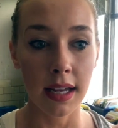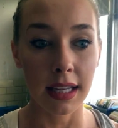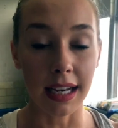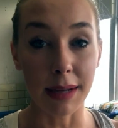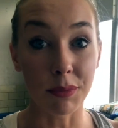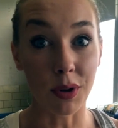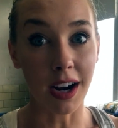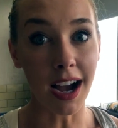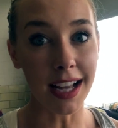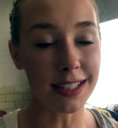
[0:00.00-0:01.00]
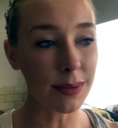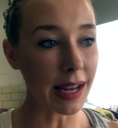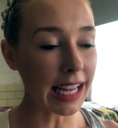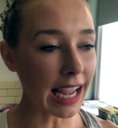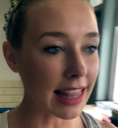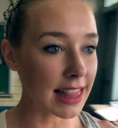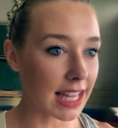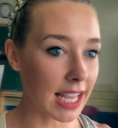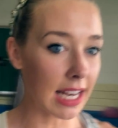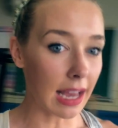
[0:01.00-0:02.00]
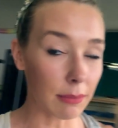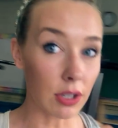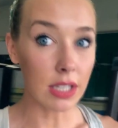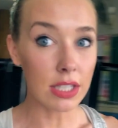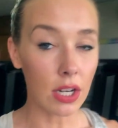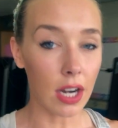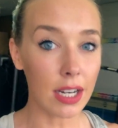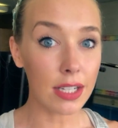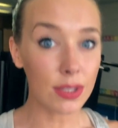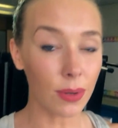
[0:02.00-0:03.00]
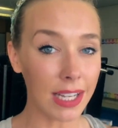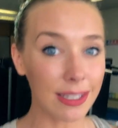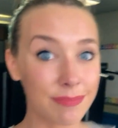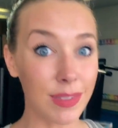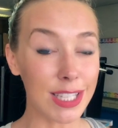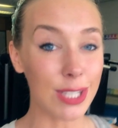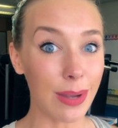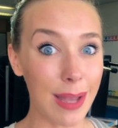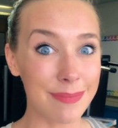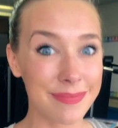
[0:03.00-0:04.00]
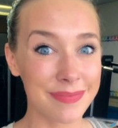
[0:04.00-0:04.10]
getting more hot and sweaty, and then I'm gonna start sorting. Let's do it.